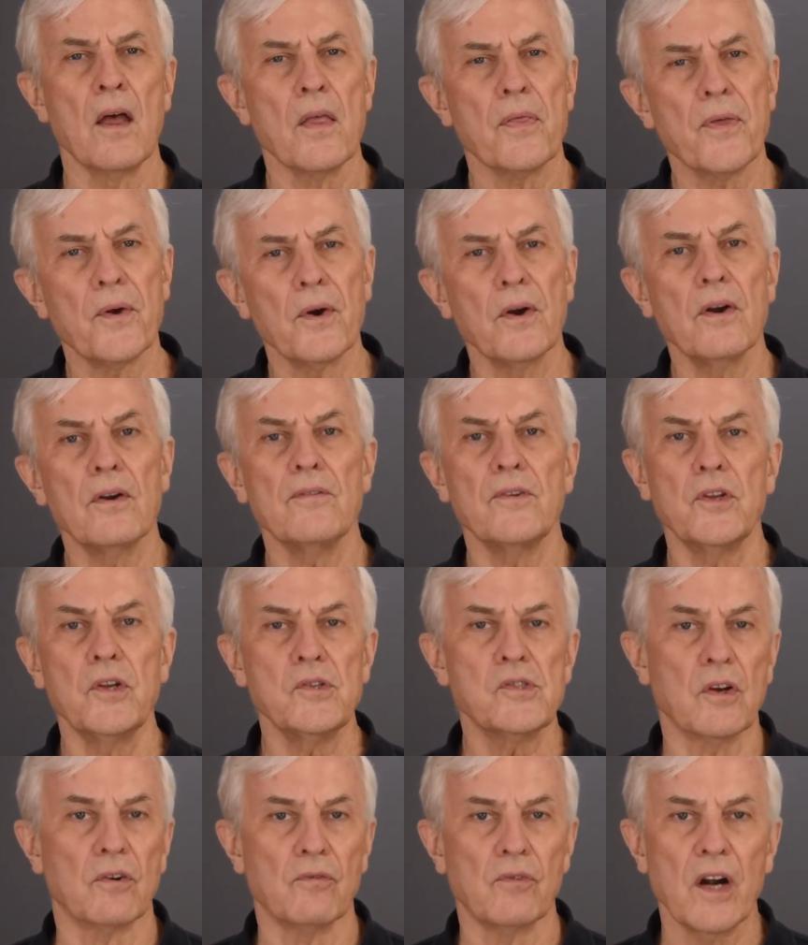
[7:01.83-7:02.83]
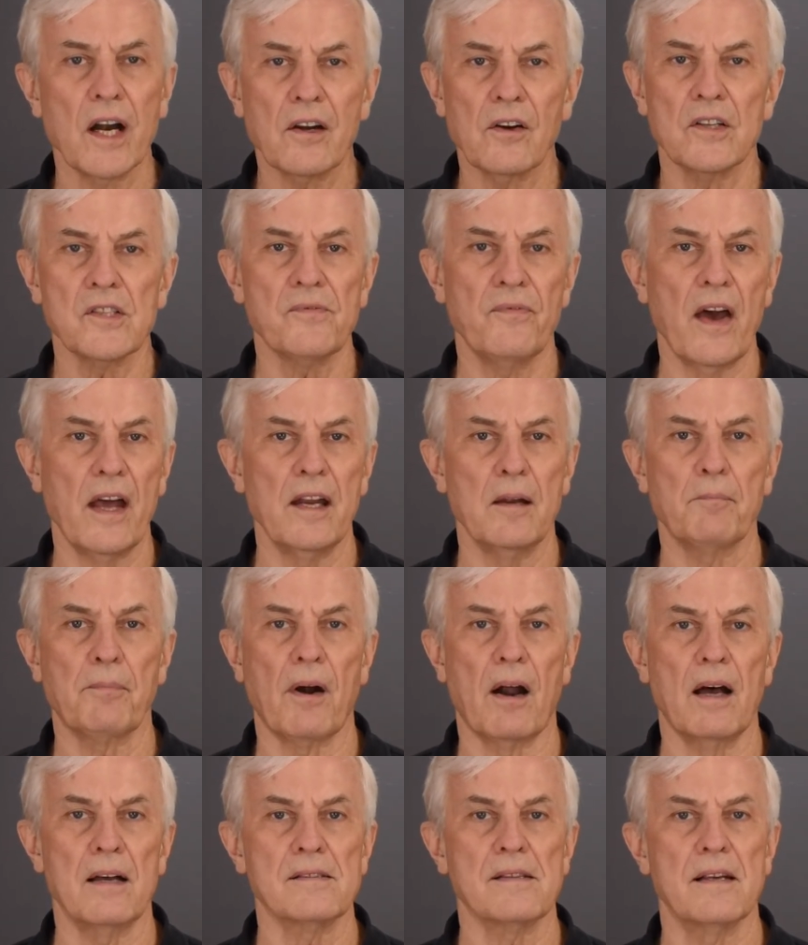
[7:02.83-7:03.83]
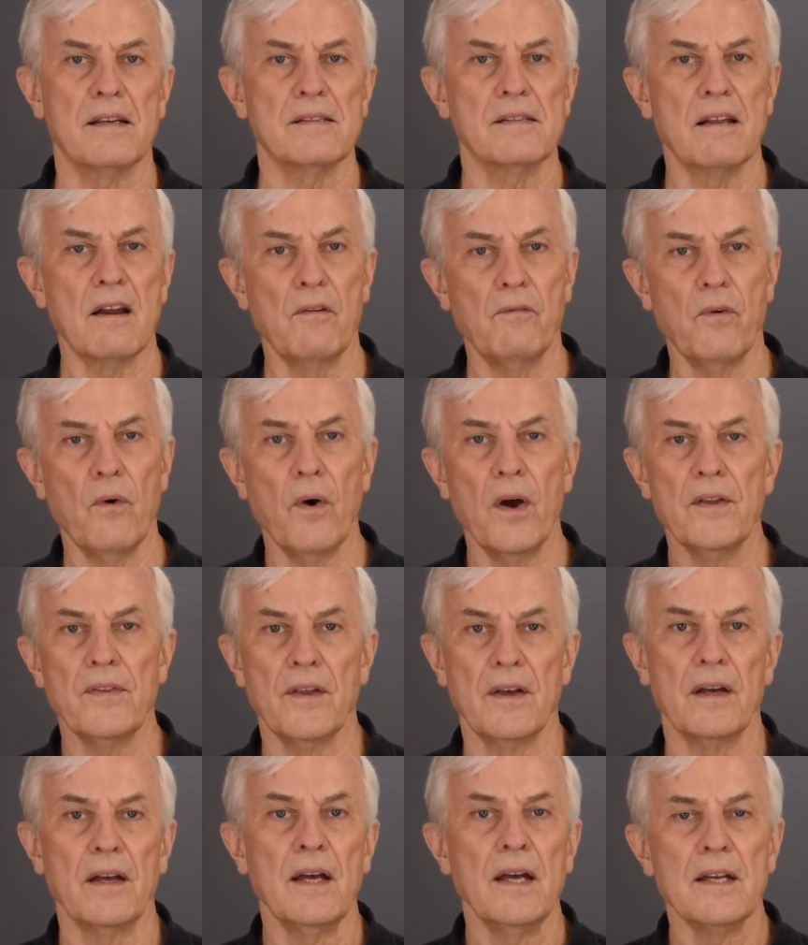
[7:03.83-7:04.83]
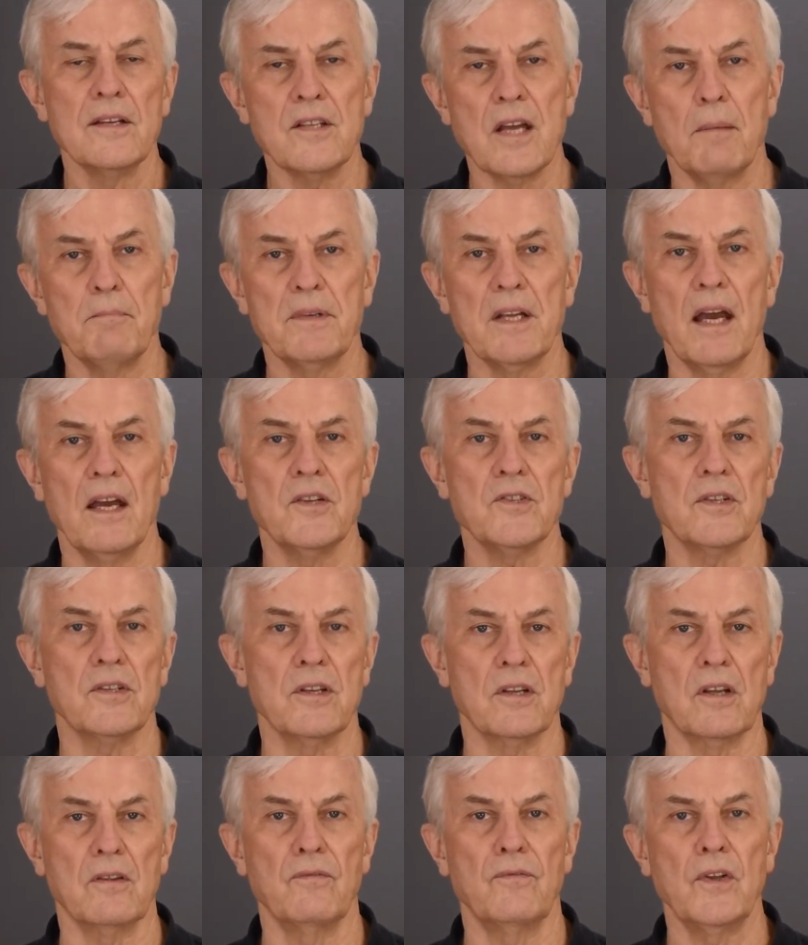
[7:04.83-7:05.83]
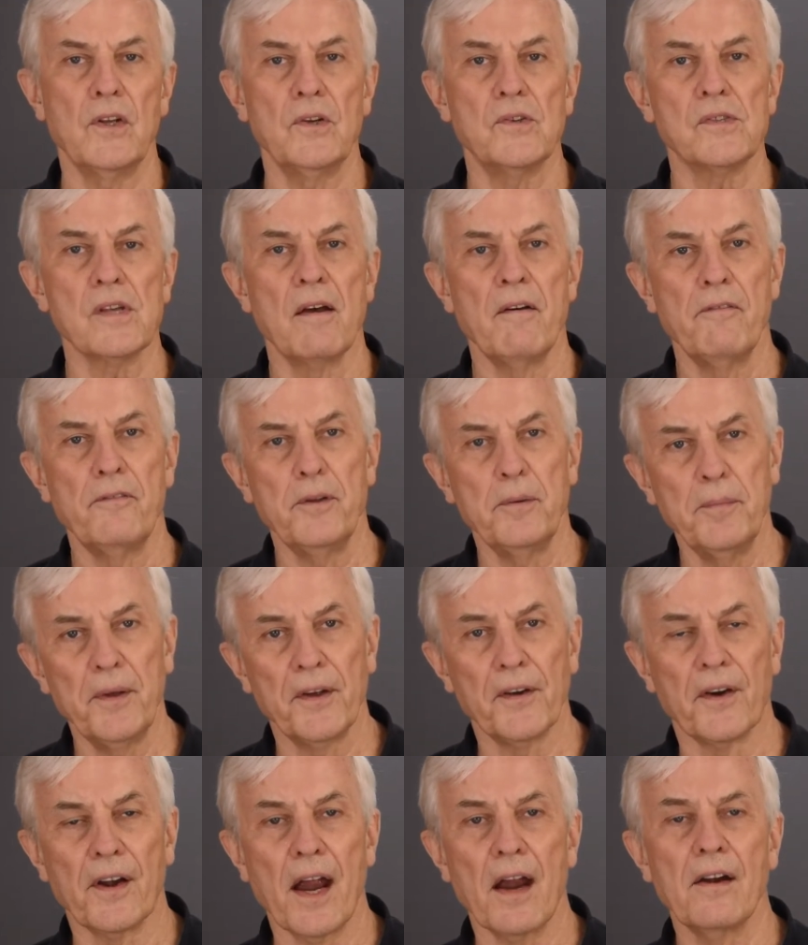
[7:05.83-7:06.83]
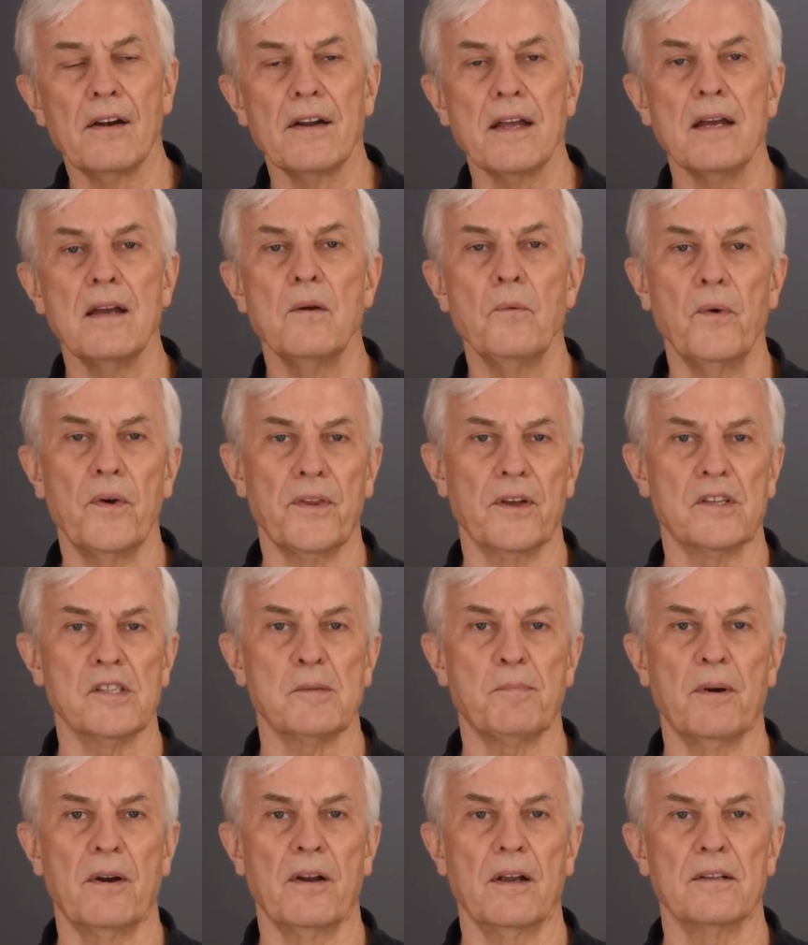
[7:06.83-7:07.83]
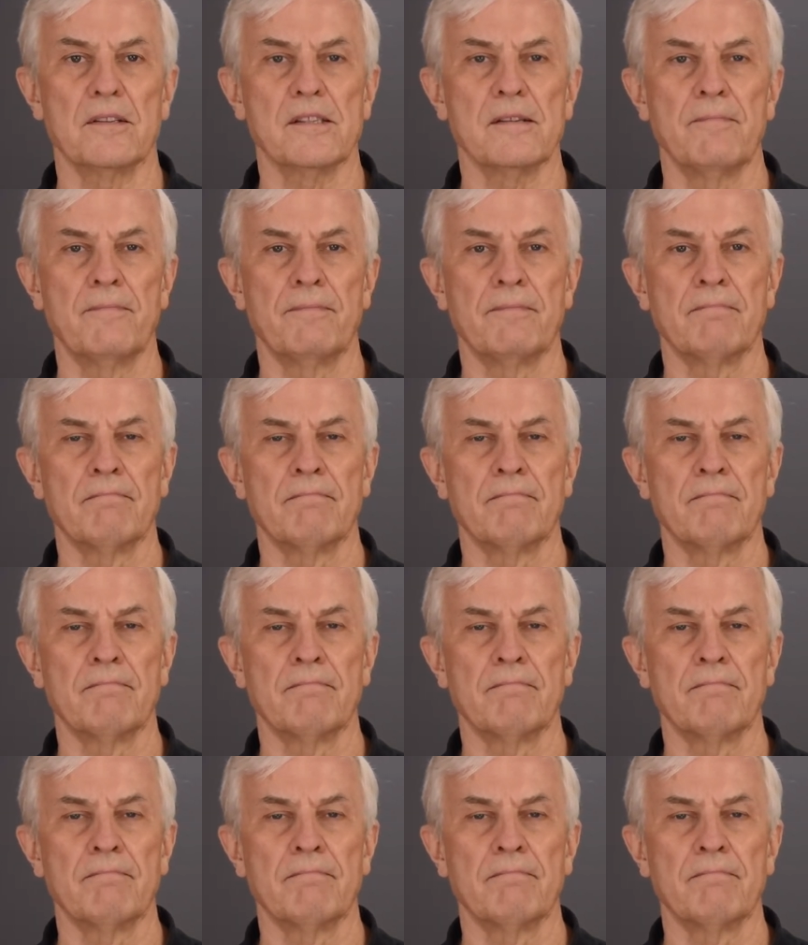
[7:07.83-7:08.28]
Third, use a rigorous vetting process and avoid the temptation to confuse familiarity with experience.